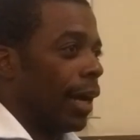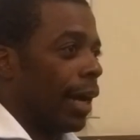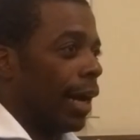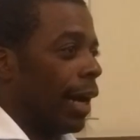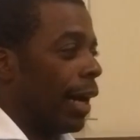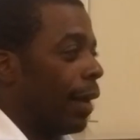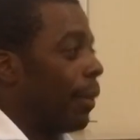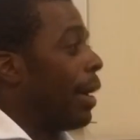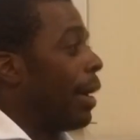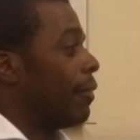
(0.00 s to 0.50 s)

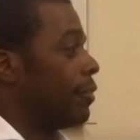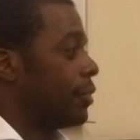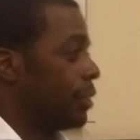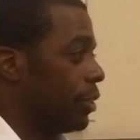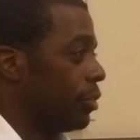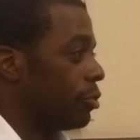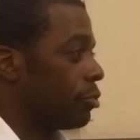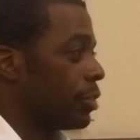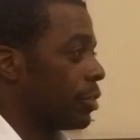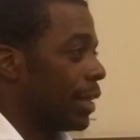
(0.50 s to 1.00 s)
um, I have
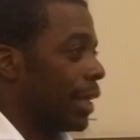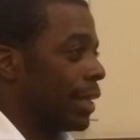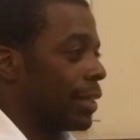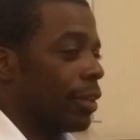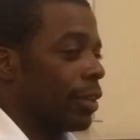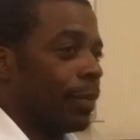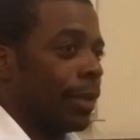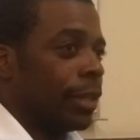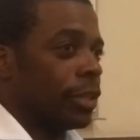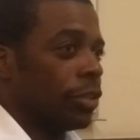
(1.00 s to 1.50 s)
children. I
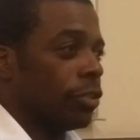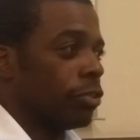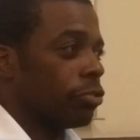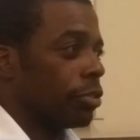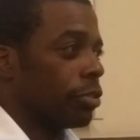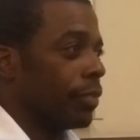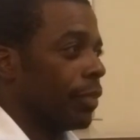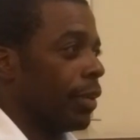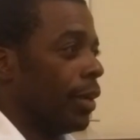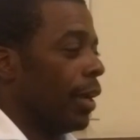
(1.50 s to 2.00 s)
tell my
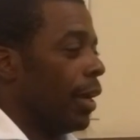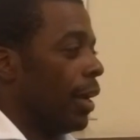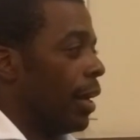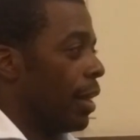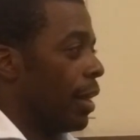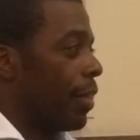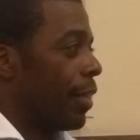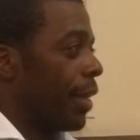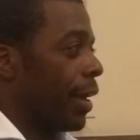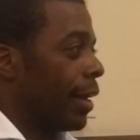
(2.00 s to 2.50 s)
children
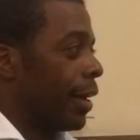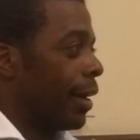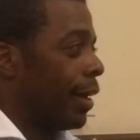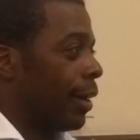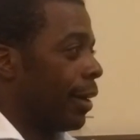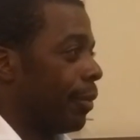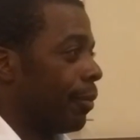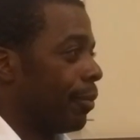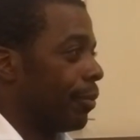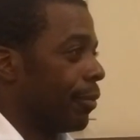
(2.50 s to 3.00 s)
that
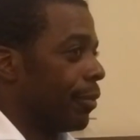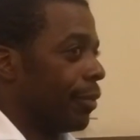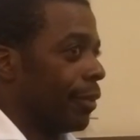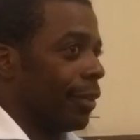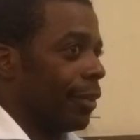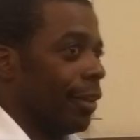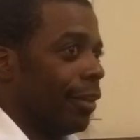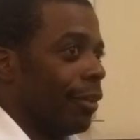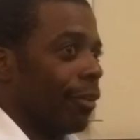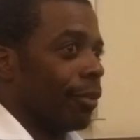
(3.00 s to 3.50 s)
um,
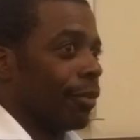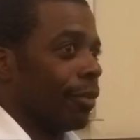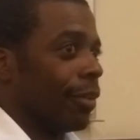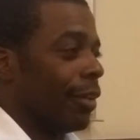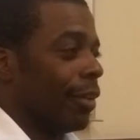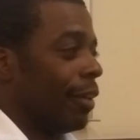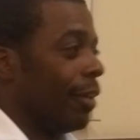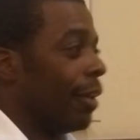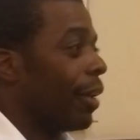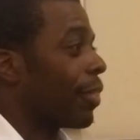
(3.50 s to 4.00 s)
you know,
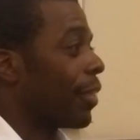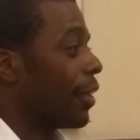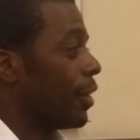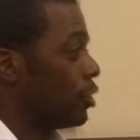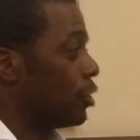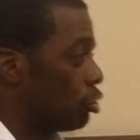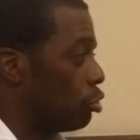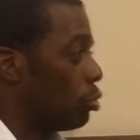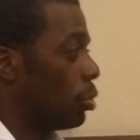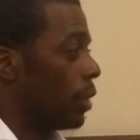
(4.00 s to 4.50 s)
nothing
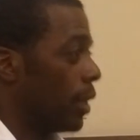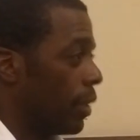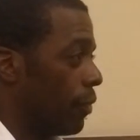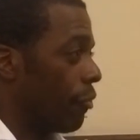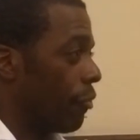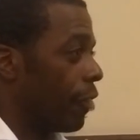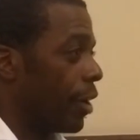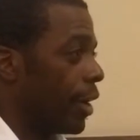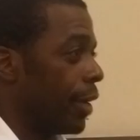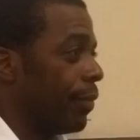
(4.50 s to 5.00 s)
is truly
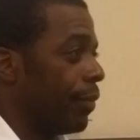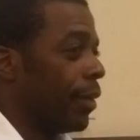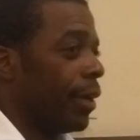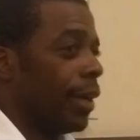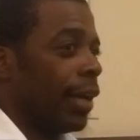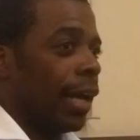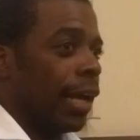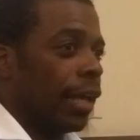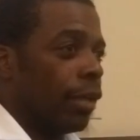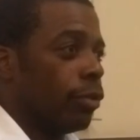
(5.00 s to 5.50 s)
free,
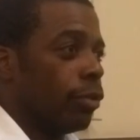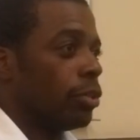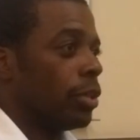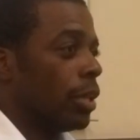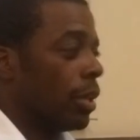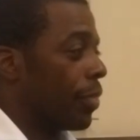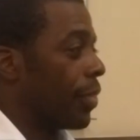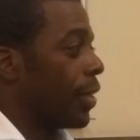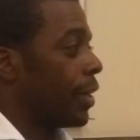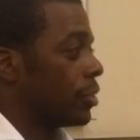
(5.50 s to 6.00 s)
and
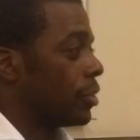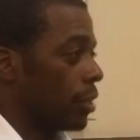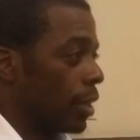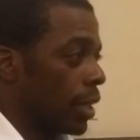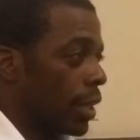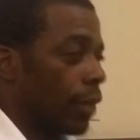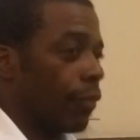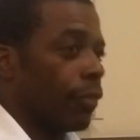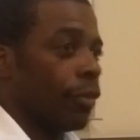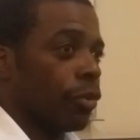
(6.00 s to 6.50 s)
usually things that are
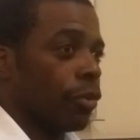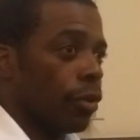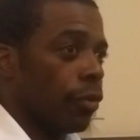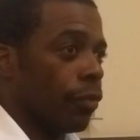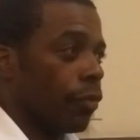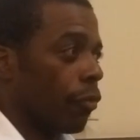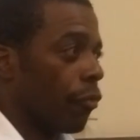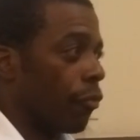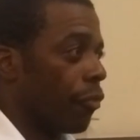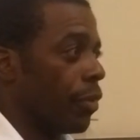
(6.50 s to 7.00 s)
given to you
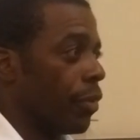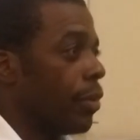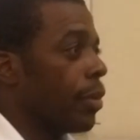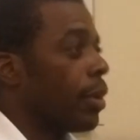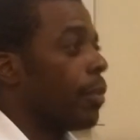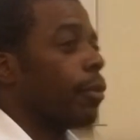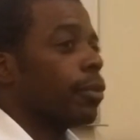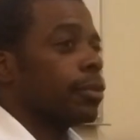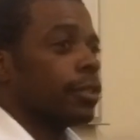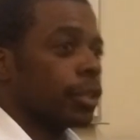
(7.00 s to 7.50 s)
for free are the
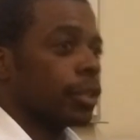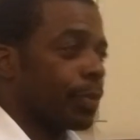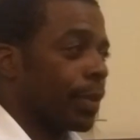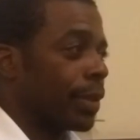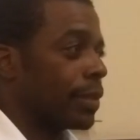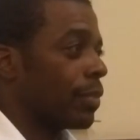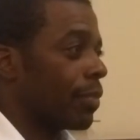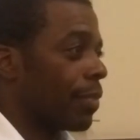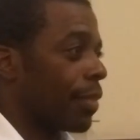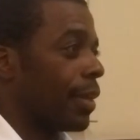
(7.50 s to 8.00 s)
most
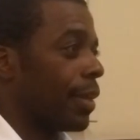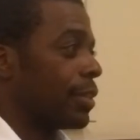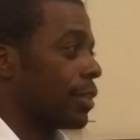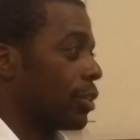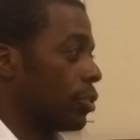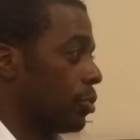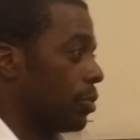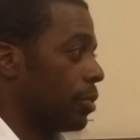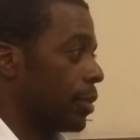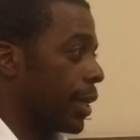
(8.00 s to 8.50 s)
expensive things
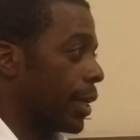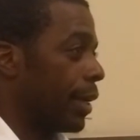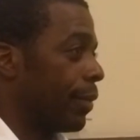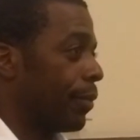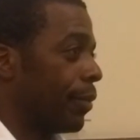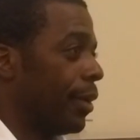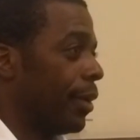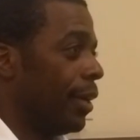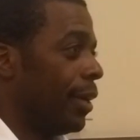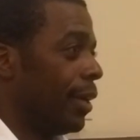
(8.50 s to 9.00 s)
that you'll get.
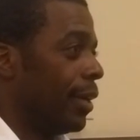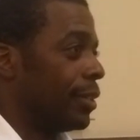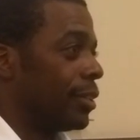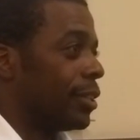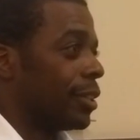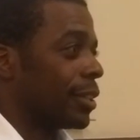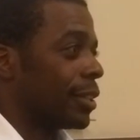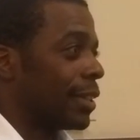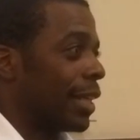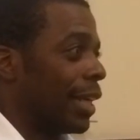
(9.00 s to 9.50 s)
It's
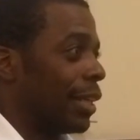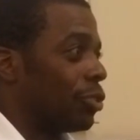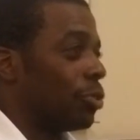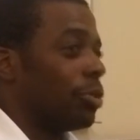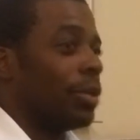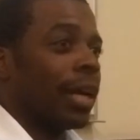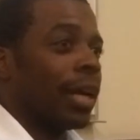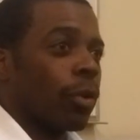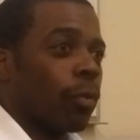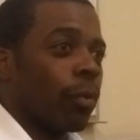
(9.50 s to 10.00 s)
just that you're
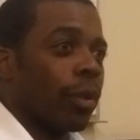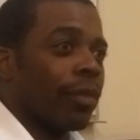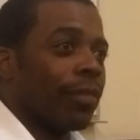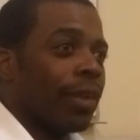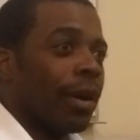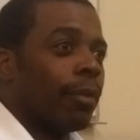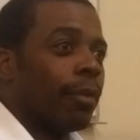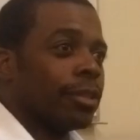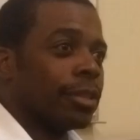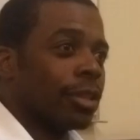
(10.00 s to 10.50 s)
not aware of
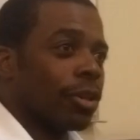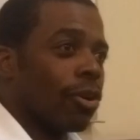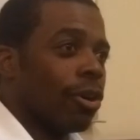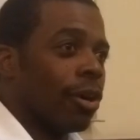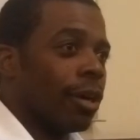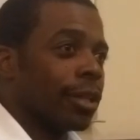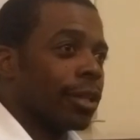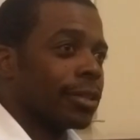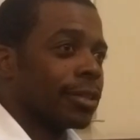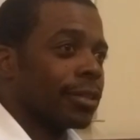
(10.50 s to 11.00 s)
how much it
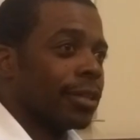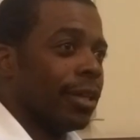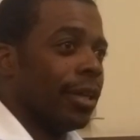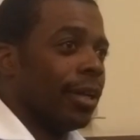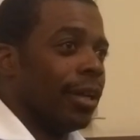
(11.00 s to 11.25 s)
costs.